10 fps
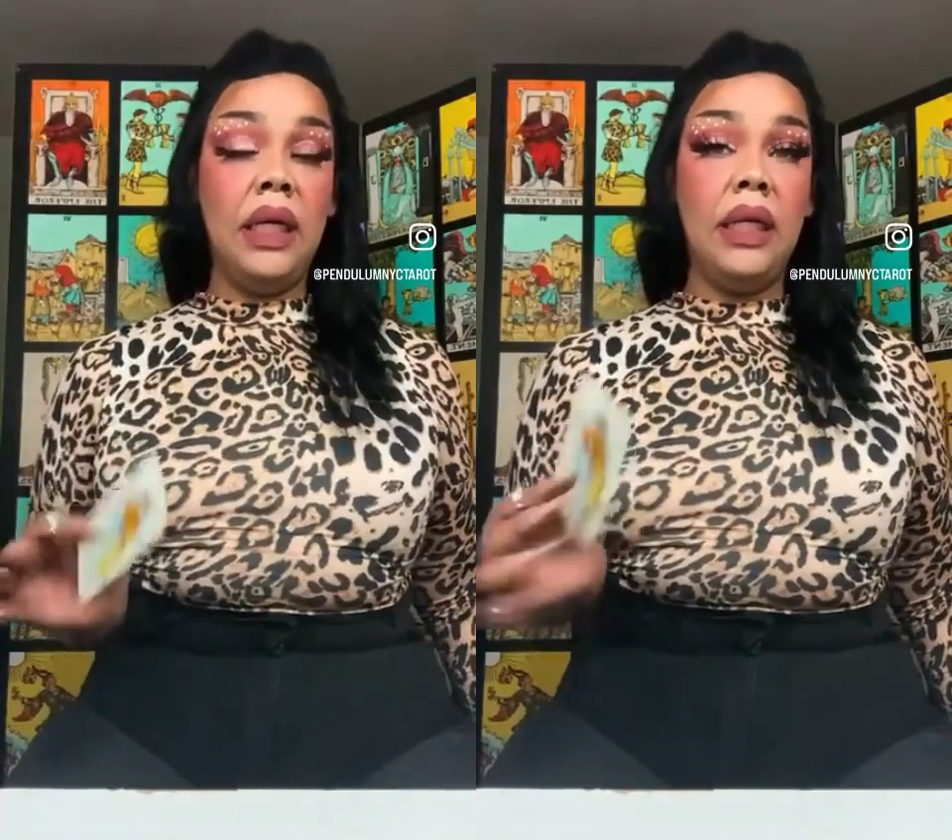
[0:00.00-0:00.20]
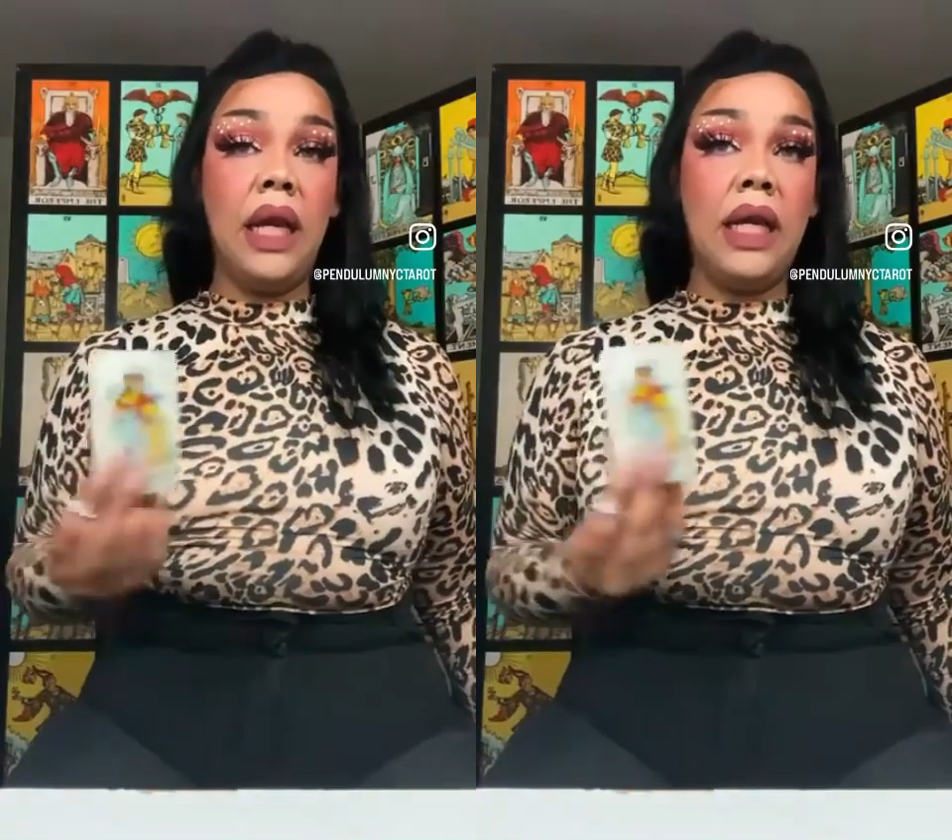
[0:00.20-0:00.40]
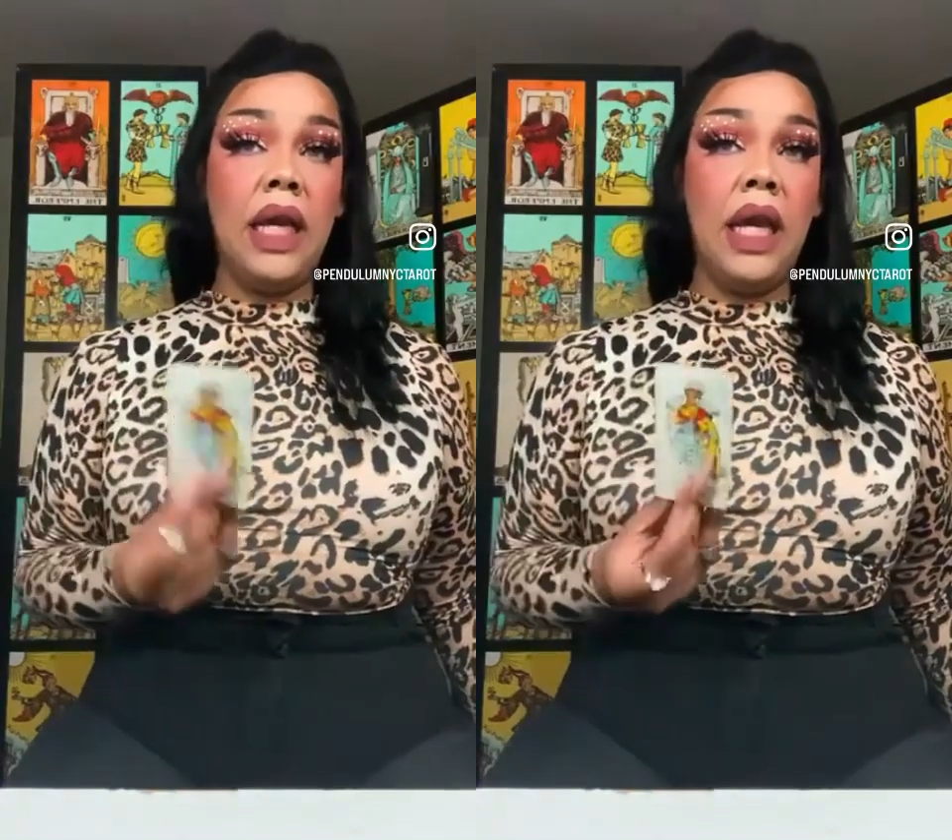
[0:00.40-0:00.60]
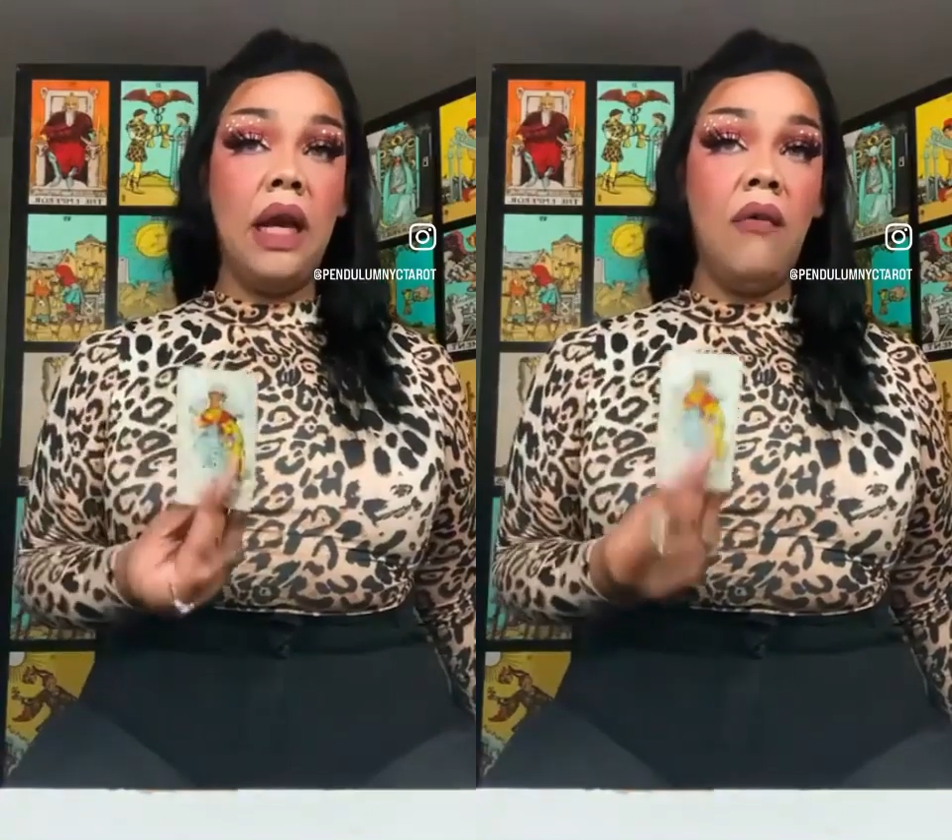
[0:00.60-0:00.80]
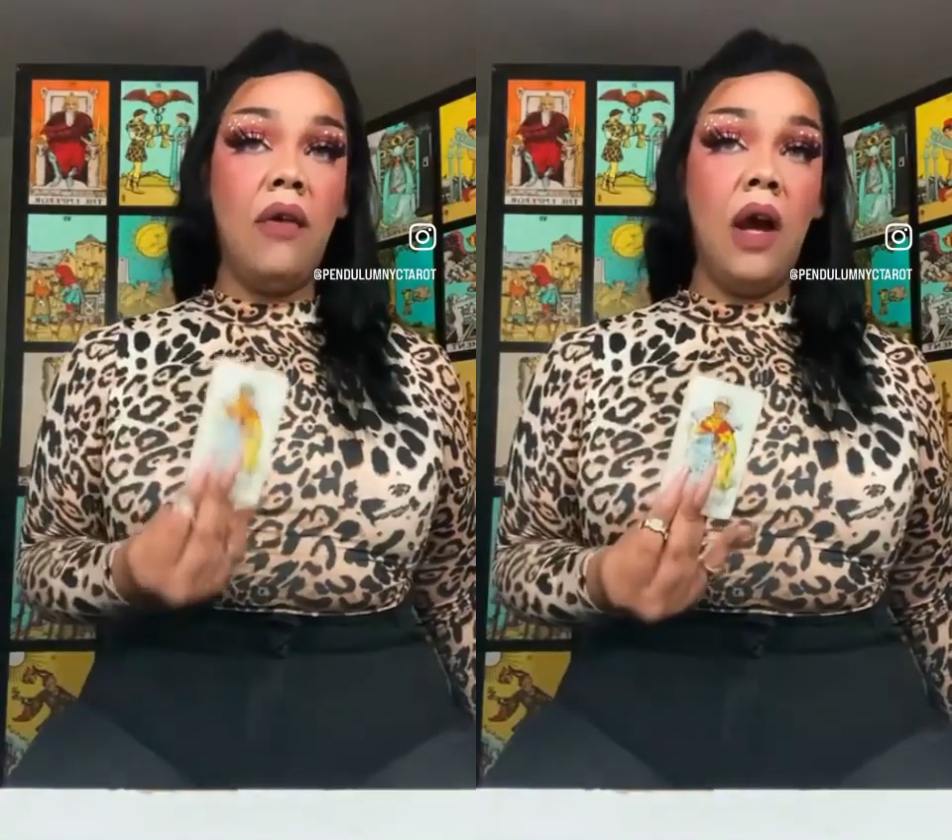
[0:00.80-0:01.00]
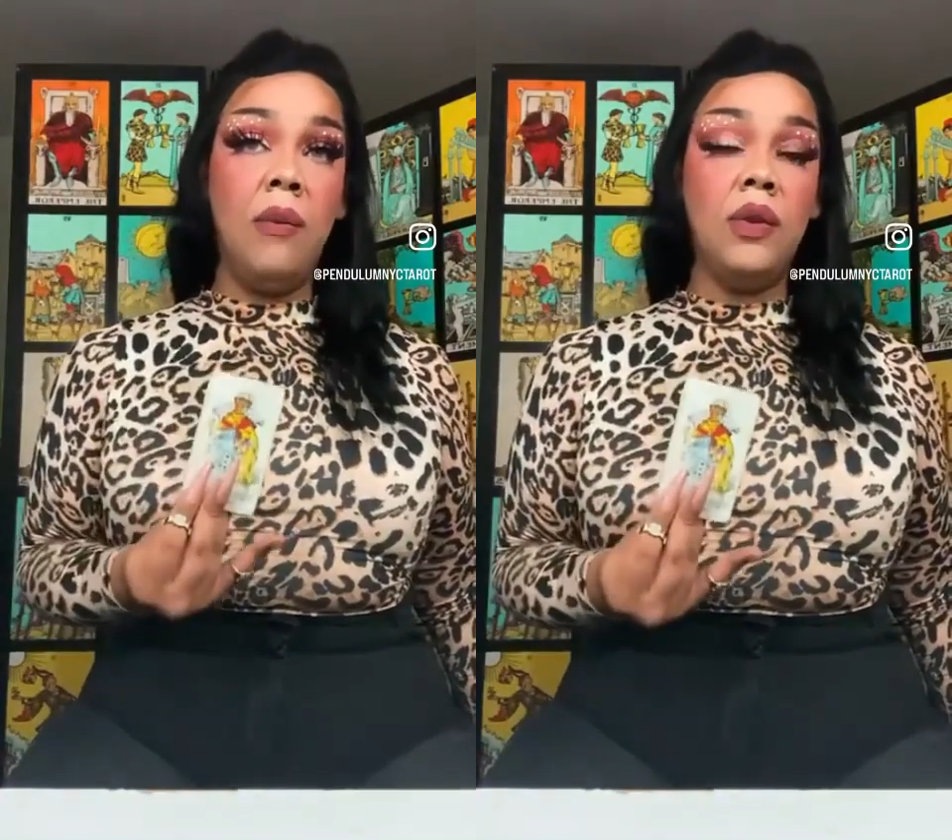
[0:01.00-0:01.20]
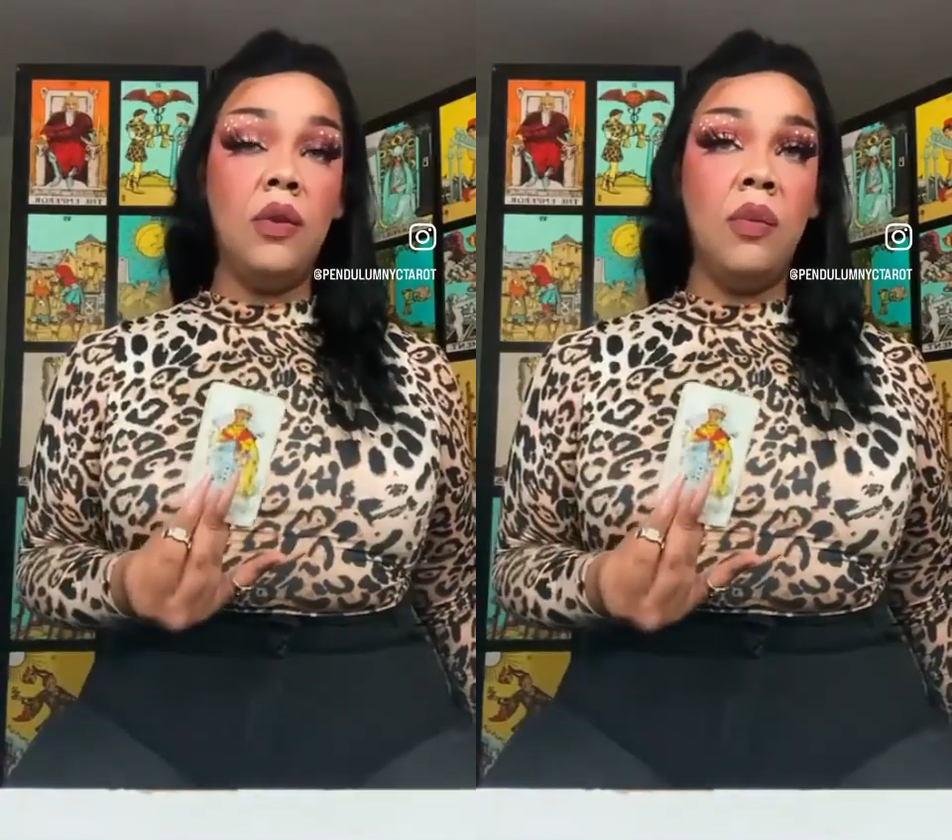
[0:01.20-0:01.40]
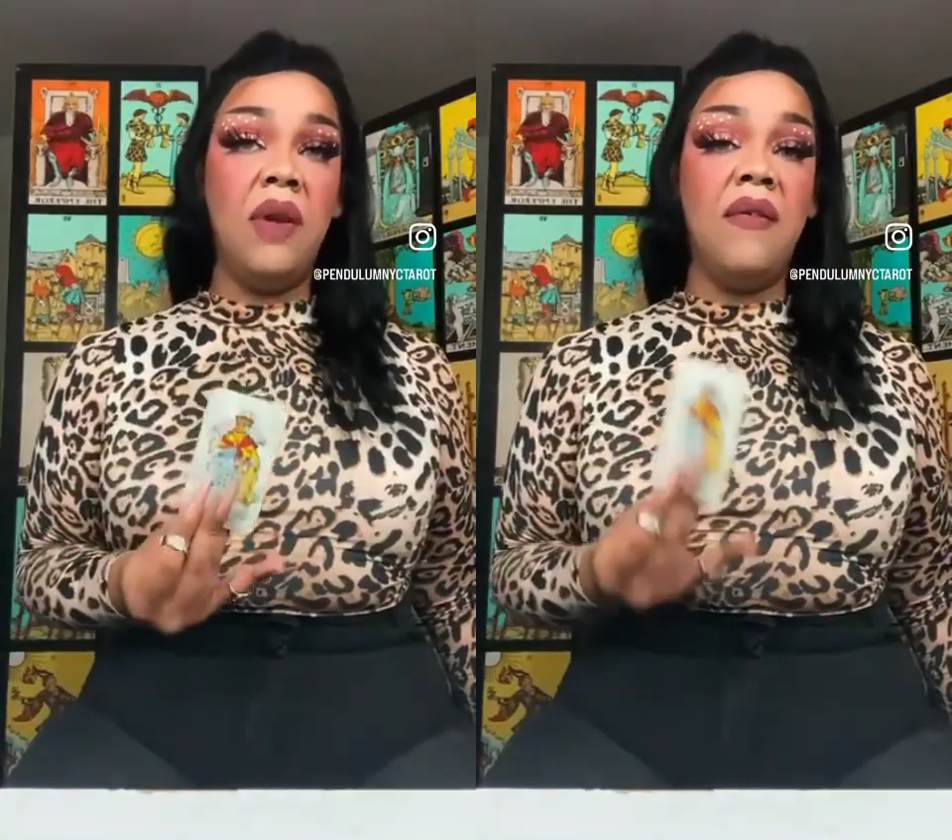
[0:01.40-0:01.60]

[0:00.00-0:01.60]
The King of Cups would be